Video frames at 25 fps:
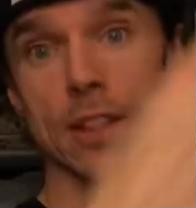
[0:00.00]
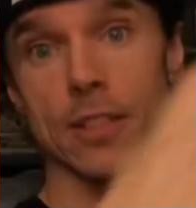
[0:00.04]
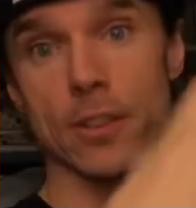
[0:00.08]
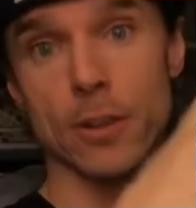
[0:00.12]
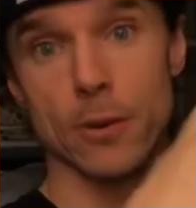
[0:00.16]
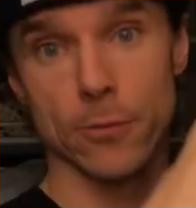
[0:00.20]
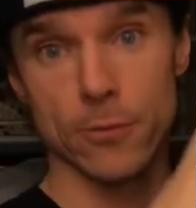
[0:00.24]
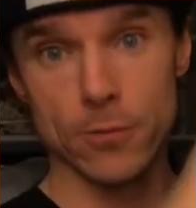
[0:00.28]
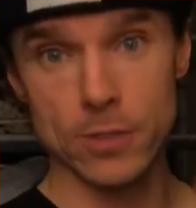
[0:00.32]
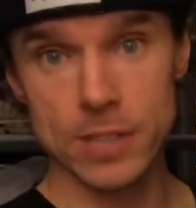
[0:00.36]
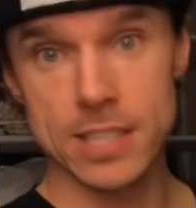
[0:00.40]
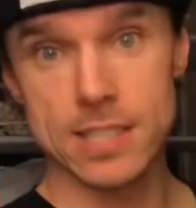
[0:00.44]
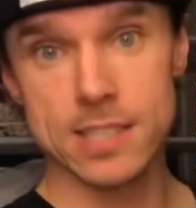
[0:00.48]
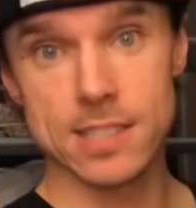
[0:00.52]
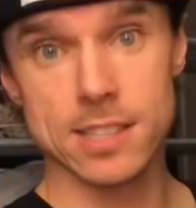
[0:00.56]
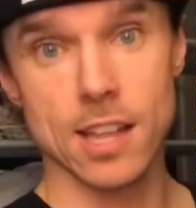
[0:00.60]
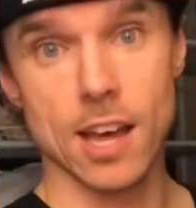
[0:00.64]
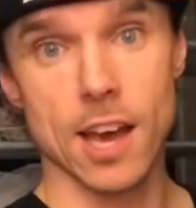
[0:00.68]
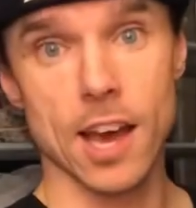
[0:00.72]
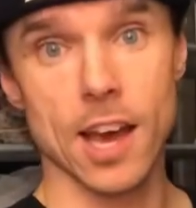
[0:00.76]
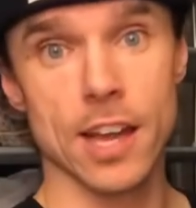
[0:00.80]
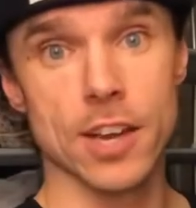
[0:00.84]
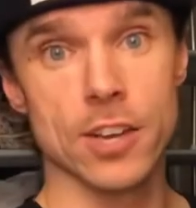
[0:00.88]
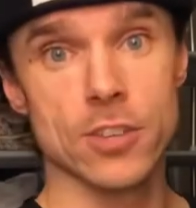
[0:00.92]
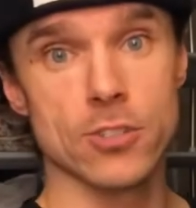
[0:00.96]
They're fleece
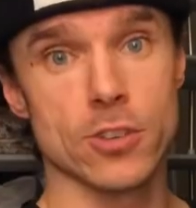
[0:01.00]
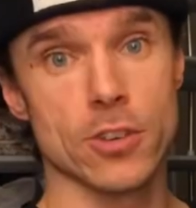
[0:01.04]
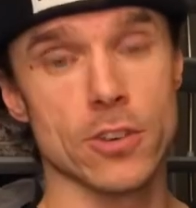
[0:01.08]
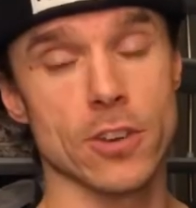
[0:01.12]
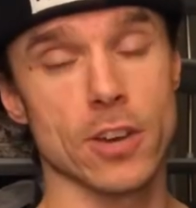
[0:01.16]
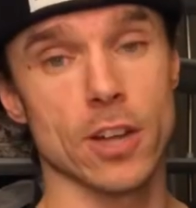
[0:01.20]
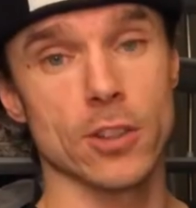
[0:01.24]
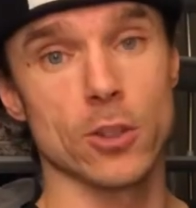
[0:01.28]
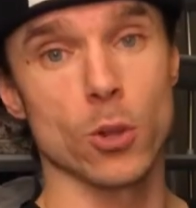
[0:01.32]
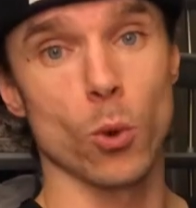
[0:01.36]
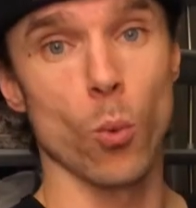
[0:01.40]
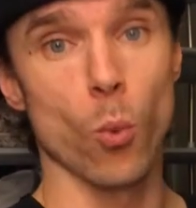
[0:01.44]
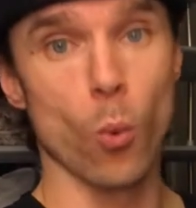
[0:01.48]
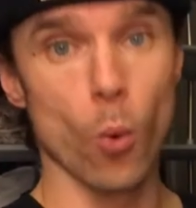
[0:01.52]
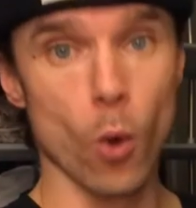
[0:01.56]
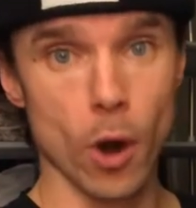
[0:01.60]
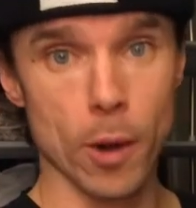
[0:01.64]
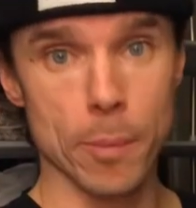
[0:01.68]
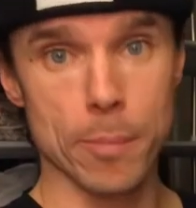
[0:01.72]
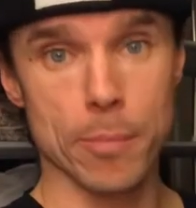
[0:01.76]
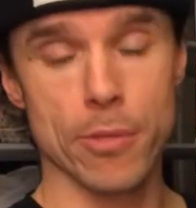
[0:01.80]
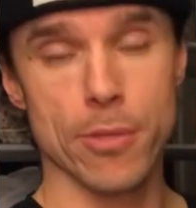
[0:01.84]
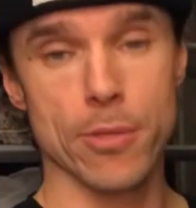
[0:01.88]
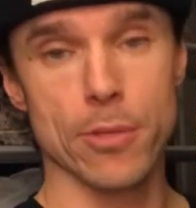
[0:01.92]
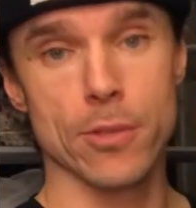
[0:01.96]
lined, so you got the
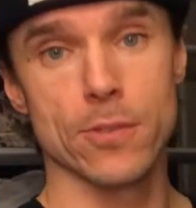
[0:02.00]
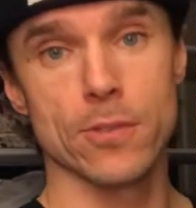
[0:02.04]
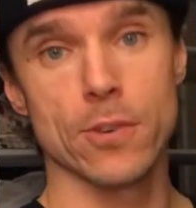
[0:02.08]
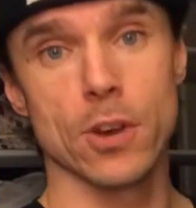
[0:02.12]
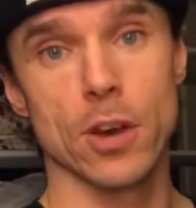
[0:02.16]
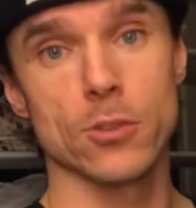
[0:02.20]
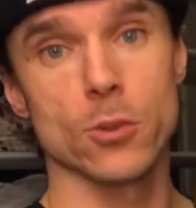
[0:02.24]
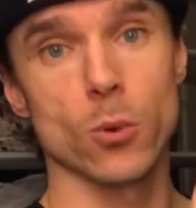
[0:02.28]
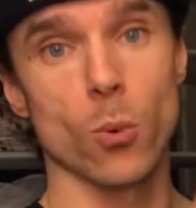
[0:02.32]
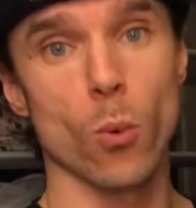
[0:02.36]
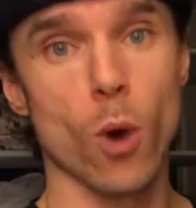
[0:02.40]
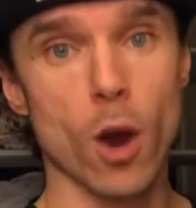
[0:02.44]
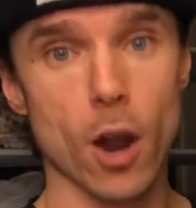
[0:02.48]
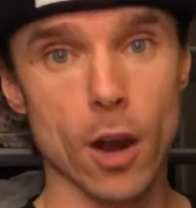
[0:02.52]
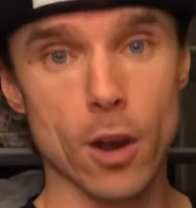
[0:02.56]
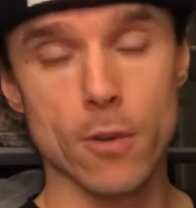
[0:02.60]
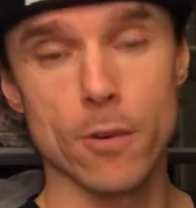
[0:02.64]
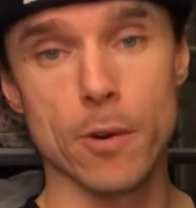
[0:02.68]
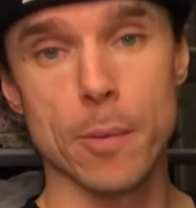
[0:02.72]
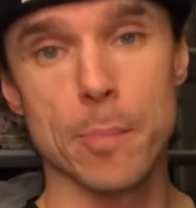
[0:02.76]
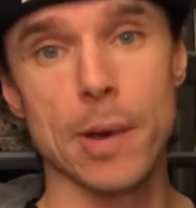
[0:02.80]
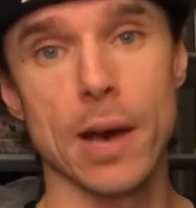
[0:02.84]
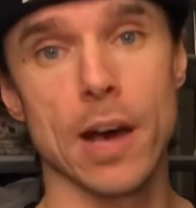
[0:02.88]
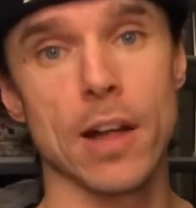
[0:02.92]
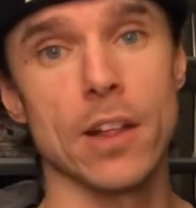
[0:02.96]
warmth, you've got the water
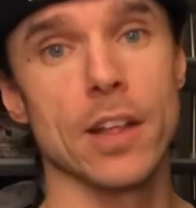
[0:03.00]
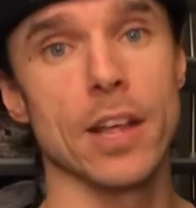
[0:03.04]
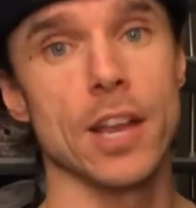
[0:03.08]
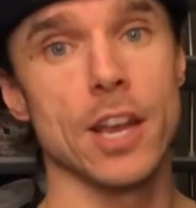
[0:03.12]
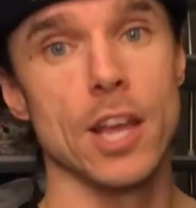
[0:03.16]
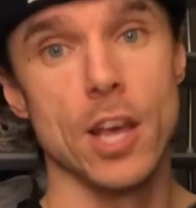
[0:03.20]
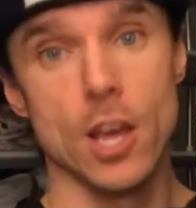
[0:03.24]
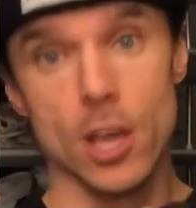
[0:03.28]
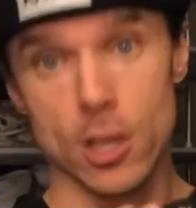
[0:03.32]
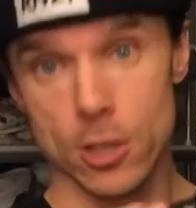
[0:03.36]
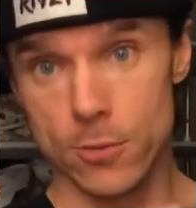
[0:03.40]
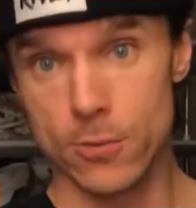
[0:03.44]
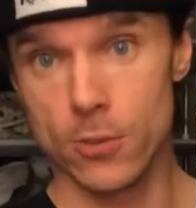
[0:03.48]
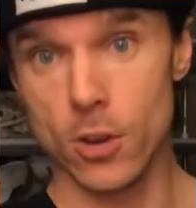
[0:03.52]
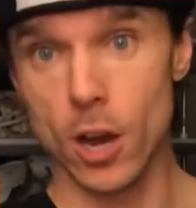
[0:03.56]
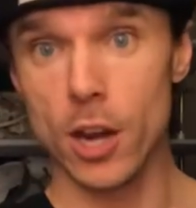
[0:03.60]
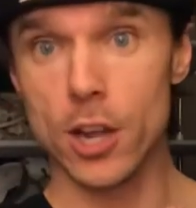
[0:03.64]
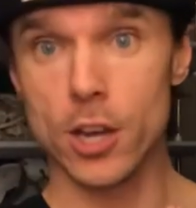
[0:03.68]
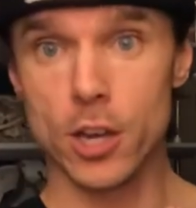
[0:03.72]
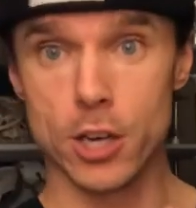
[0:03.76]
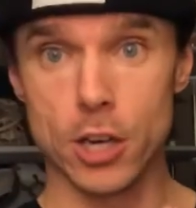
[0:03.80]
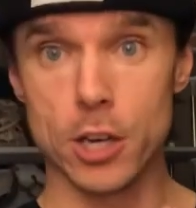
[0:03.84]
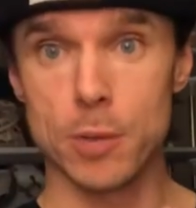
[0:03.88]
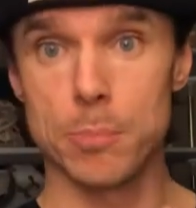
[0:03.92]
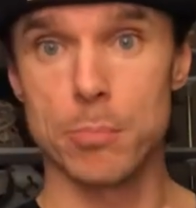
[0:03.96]
repellent, you've got a
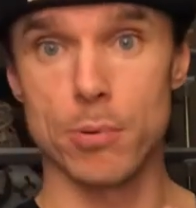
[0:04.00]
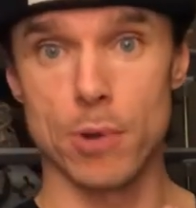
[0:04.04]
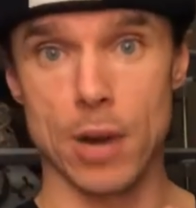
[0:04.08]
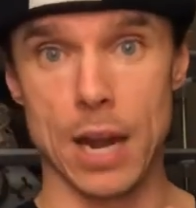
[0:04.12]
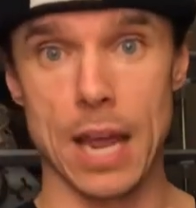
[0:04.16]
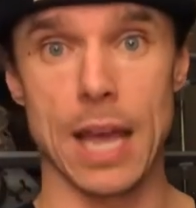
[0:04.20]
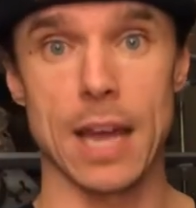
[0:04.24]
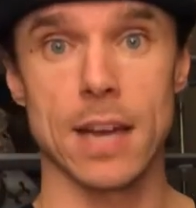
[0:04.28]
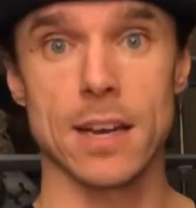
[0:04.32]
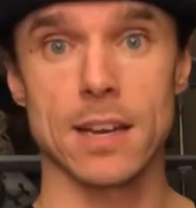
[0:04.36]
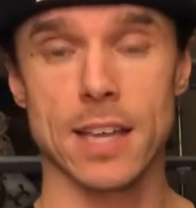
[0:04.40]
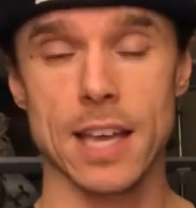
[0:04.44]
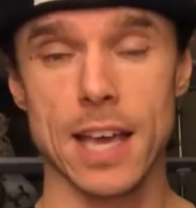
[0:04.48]
good brand.